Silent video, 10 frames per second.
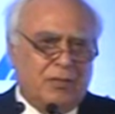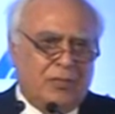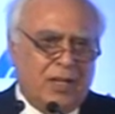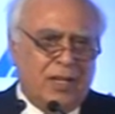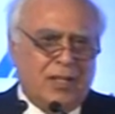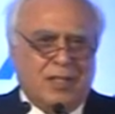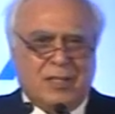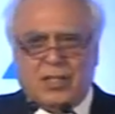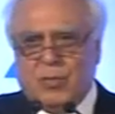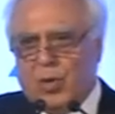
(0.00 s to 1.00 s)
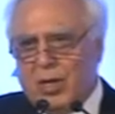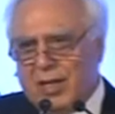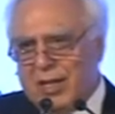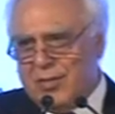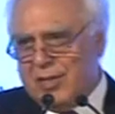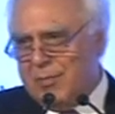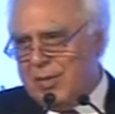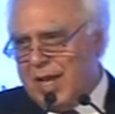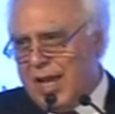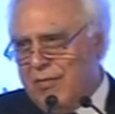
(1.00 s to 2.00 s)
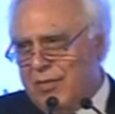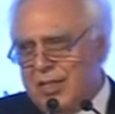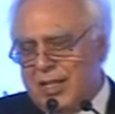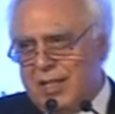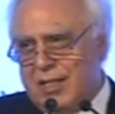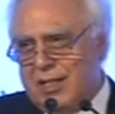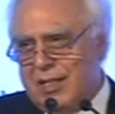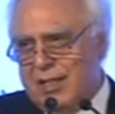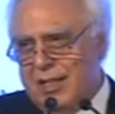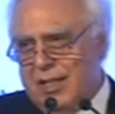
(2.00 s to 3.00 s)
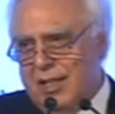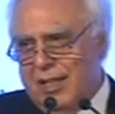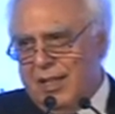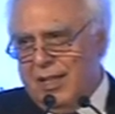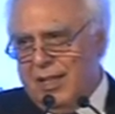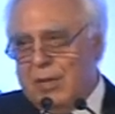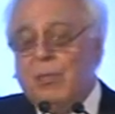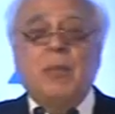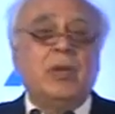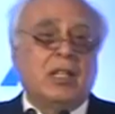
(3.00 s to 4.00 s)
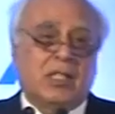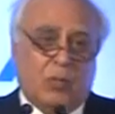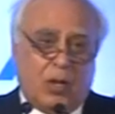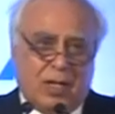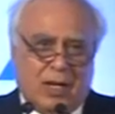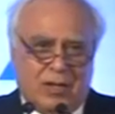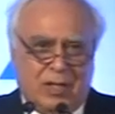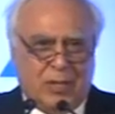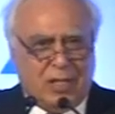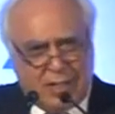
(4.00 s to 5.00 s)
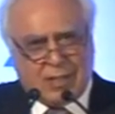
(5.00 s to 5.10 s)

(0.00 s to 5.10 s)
Finland is a small country, but I have to say that it may be a small country, but it